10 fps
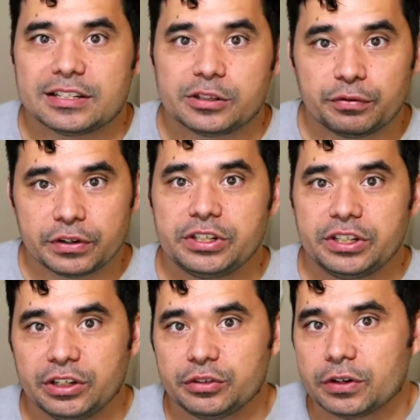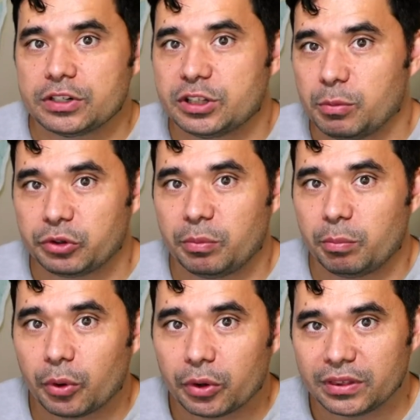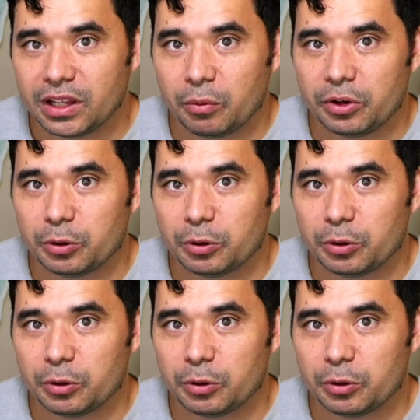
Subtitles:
So first things first, the most important thing when